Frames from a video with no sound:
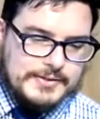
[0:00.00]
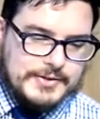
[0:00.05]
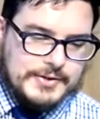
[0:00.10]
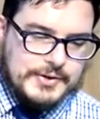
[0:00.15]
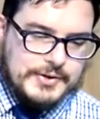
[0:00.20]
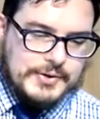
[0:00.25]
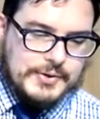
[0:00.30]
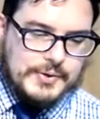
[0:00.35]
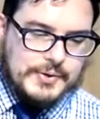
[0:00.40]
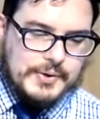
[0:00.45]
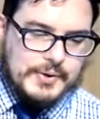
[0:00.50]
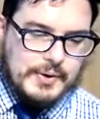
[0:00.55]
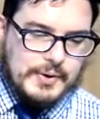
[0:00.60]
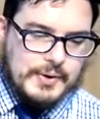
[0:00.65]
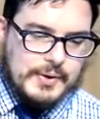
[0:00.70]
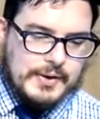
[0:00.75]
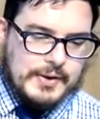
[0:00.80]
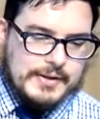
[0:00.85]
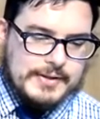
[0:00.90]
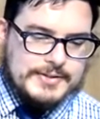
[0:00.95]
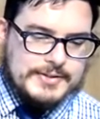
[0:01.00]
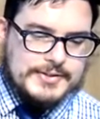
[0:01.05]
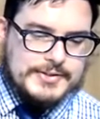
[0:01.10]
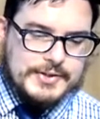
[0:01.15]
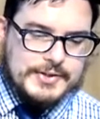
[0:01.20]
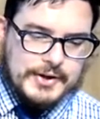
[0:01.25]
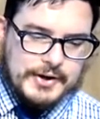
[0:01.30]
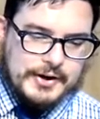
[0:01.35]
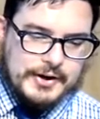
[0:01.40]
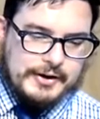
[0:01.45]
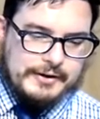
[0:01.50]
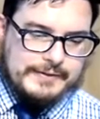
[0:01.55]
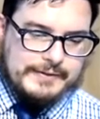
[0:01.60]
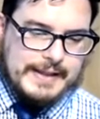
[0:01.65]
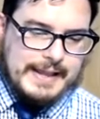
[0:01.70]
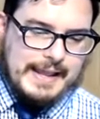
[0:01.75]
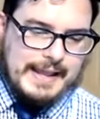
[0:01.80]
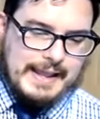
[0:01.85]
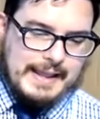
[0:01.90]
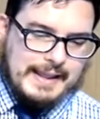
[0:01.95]
to serve
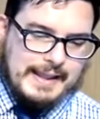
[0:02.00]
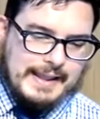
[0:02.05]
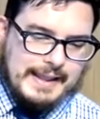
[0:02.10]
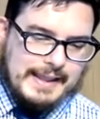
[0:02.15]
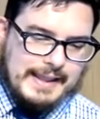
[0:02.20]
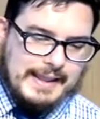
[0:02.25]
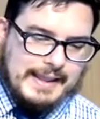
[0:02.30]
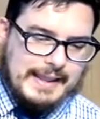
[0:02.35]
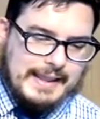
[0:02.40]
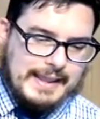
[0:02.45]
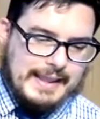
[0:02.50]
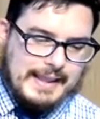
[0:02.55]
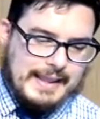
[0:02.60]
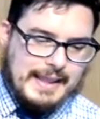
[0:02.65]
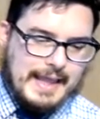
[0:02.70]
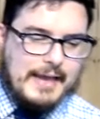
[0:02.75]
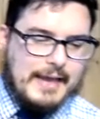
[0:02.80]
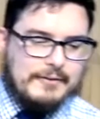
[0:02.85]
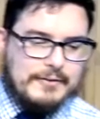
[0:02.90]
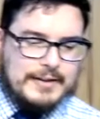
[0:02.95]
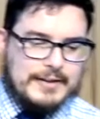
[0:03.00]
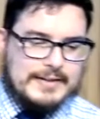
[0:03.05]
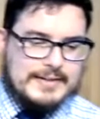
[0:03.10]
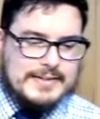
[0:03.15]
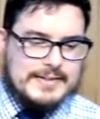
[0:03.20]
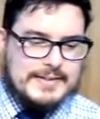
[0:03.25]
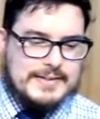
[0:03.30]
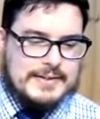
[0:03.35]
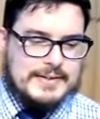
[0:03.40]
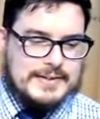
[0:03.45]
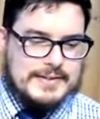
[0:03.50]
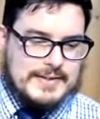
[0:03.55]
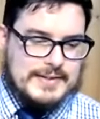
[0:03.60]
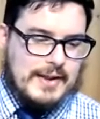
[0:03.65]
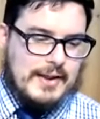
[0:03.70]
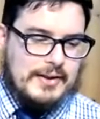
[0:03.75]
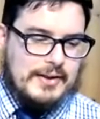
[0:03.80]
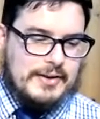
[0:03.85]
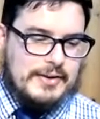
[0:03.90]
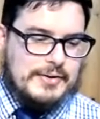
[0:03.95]
heavens,
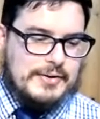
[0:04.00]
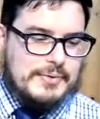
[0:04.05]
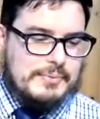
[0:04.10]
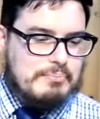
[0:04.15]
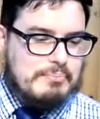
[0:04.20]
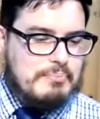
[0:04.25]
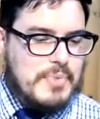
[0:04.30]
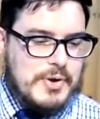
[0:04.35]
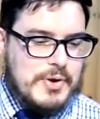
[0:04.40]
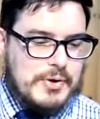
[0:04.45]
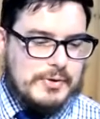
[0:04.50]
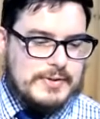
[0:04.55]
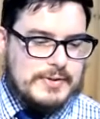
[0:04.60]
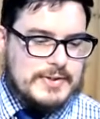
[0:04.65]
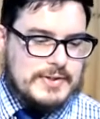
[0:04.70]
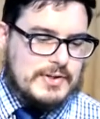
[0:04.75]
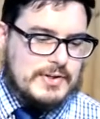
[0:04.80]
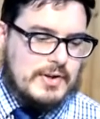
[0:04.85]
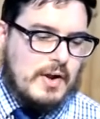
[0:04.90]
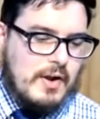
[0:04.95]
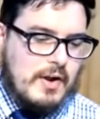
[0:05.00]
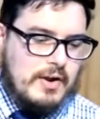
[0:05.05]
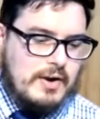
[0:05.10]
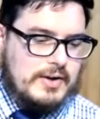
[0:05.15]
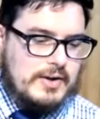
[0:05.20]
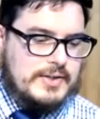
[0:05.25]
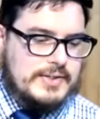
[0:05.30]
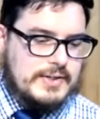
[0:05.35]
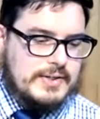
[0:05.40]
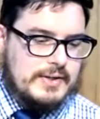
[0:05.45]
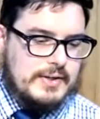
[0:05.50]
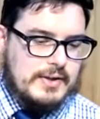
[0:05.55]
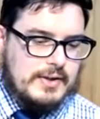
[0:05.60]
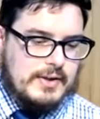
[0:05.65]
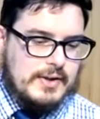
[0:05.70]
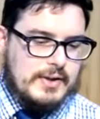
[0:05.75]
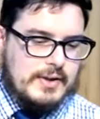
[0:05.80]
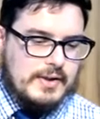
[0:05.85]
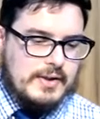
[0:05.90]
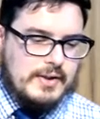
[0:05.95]
sun, moon, stars,
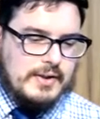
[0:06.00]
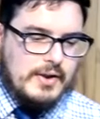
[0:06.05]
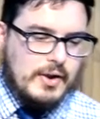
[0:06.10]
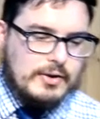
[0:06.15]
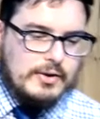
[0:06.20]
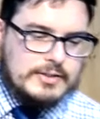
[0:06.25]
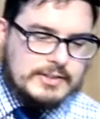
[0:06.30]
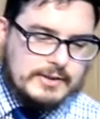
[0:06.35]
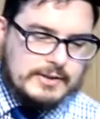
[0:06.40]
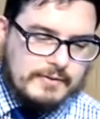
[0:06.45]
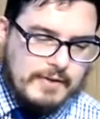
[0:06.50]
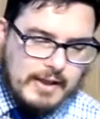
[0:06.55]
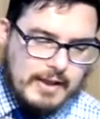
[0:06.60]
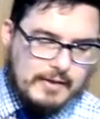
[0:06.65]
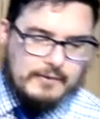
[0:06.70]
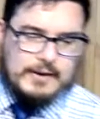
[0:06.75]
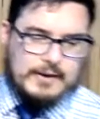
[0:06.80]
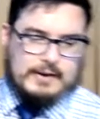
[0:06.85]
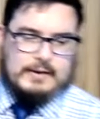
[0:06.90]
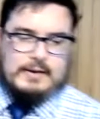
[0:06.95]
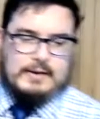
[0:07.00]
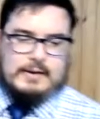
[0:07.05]
host of heaven?